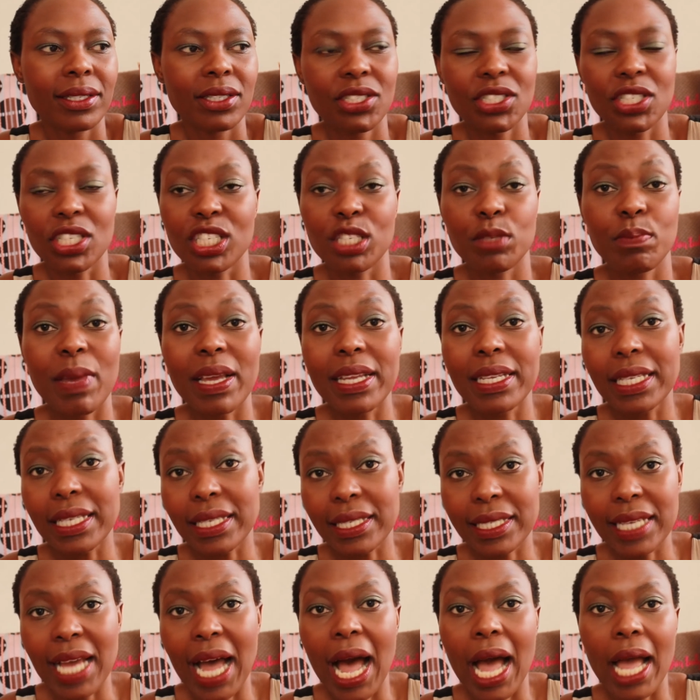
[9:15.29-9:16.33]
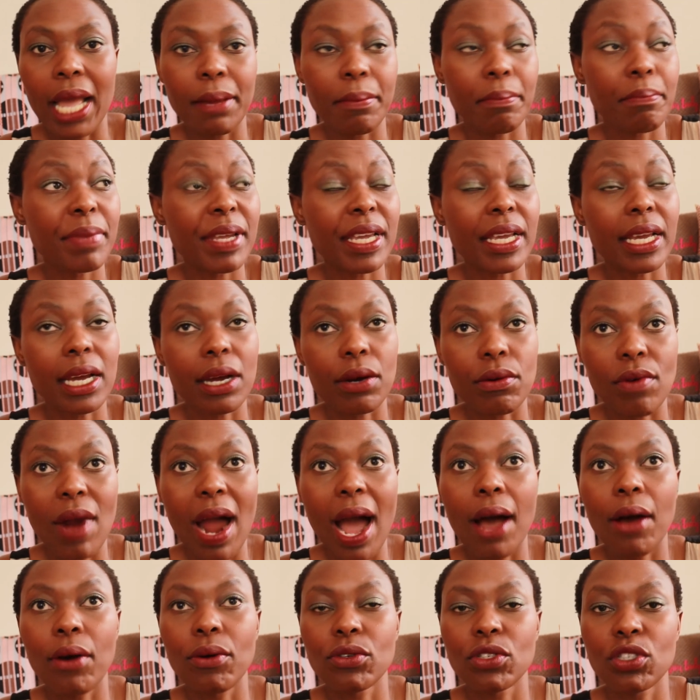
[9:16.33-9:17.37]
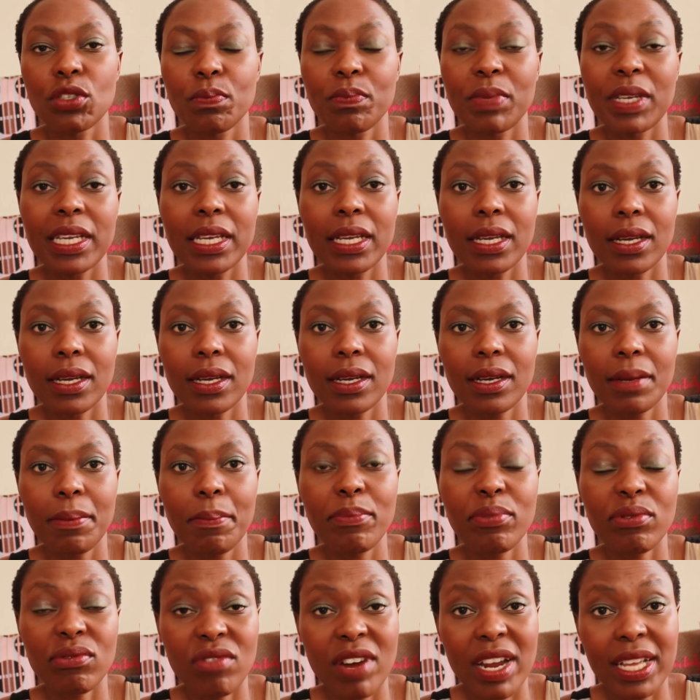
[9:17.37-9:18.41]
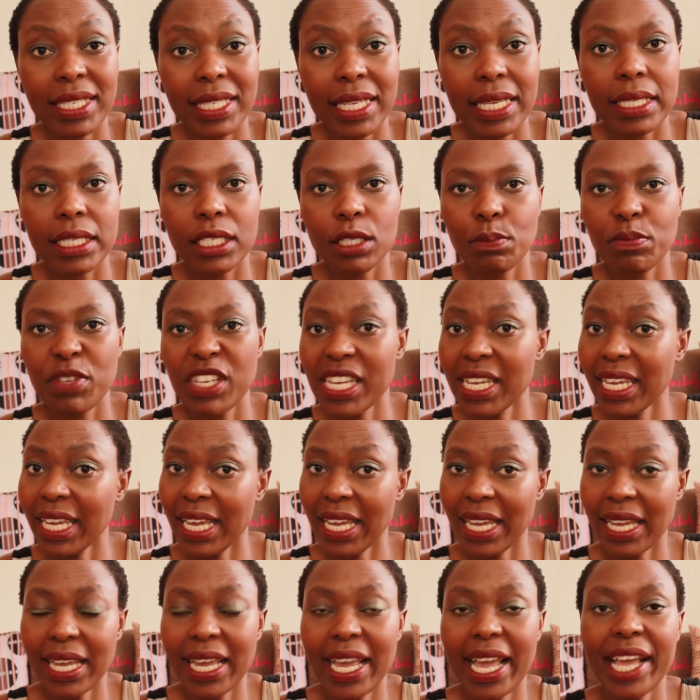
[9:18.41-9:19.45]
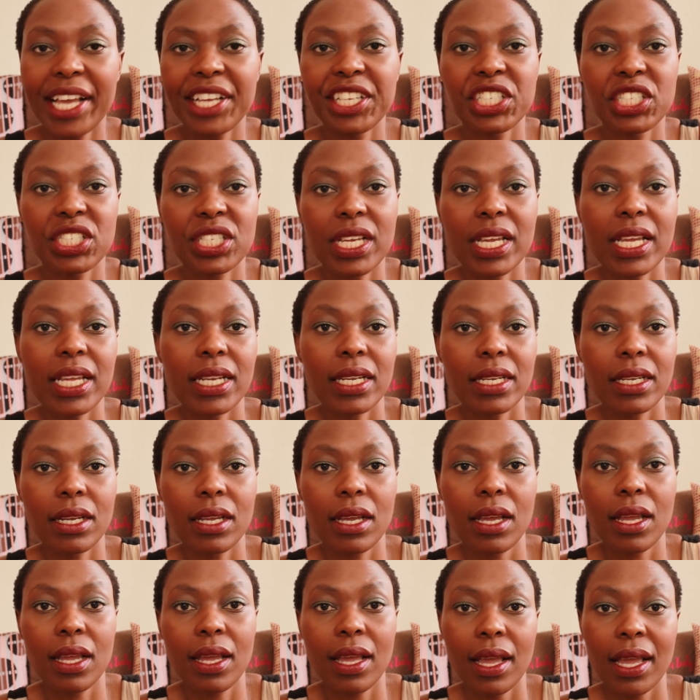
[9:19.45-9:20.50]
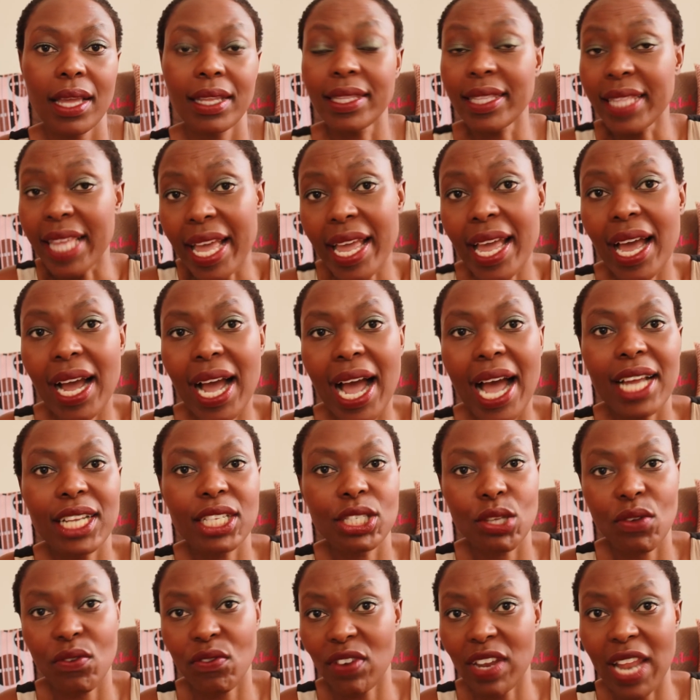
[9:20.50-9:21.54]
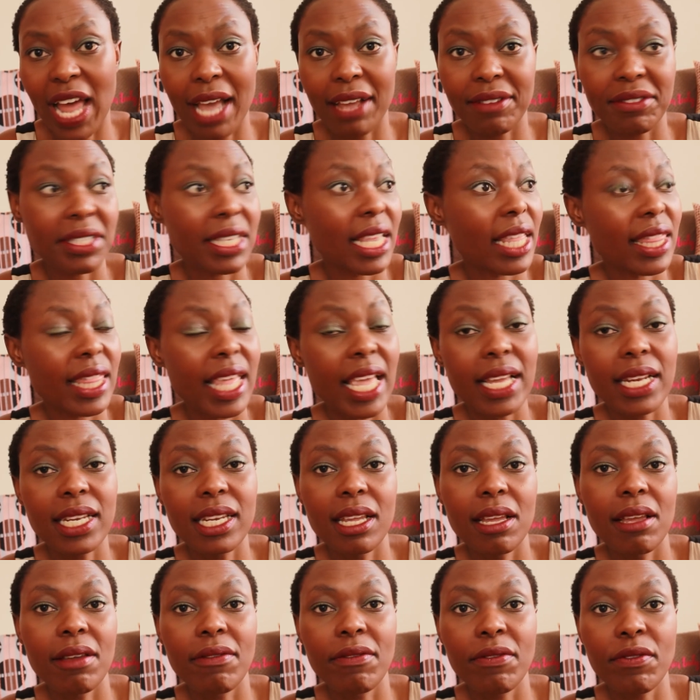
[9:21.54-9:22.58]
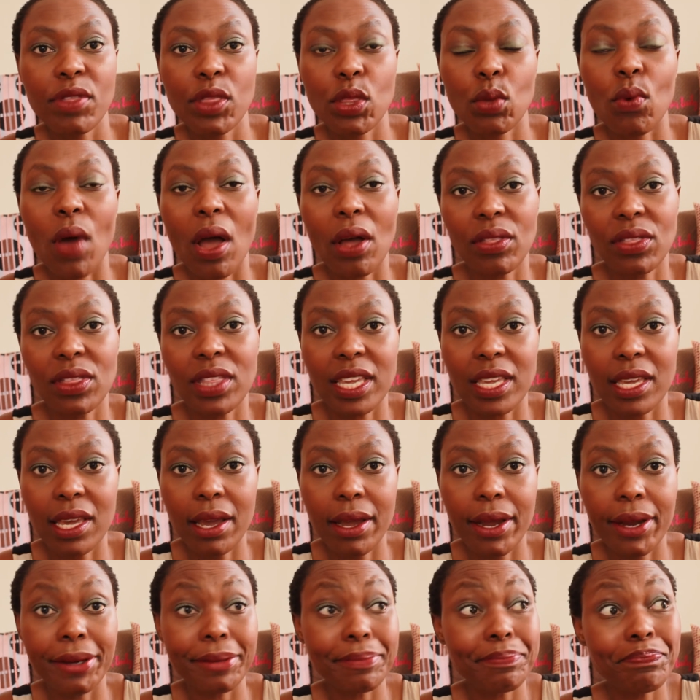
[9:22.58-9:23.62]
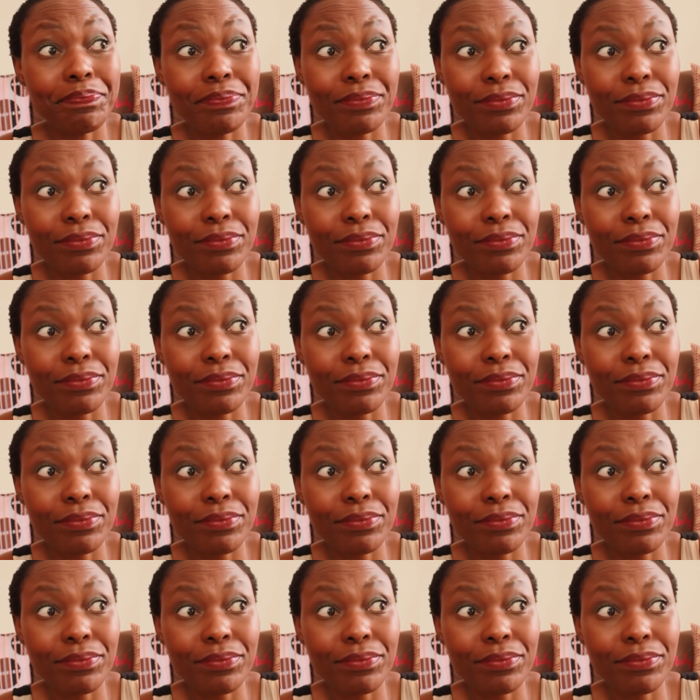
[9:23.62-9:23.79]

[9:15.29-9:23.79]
just spending time being around being present being engaged in their kinds of lives that they live throughout the year